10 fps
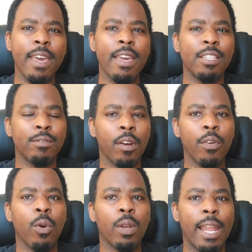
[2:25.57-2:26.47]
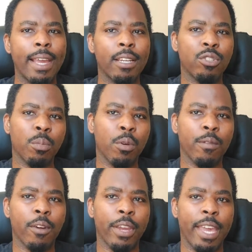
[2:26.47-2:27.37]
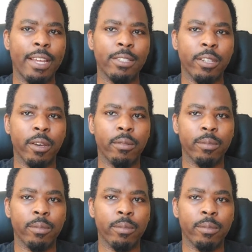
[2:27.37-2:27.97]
it's very unlikely to be ovarian cancer.